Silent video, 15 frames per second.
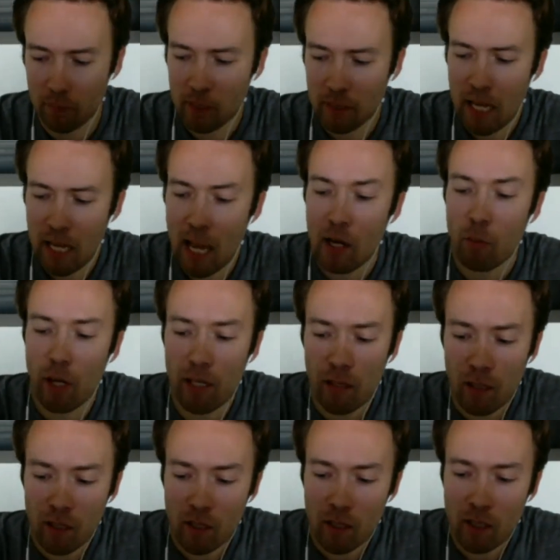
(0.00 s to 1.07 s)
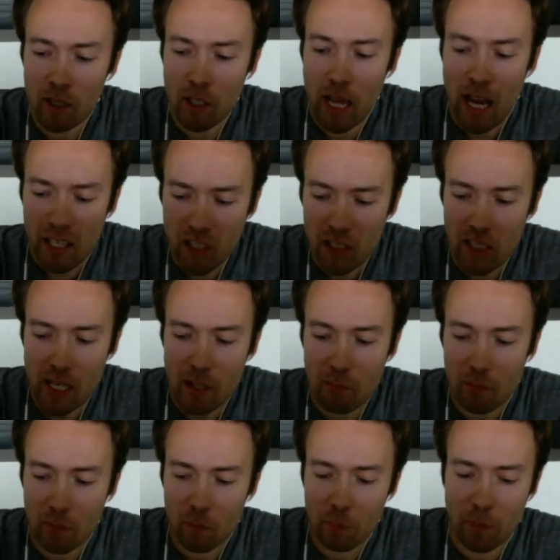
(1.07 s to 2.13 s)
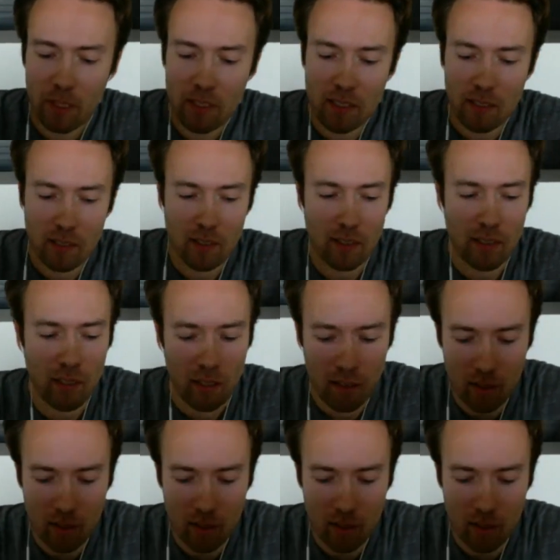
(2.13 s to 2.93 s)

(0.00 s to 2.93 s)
anyway, Action Cable basically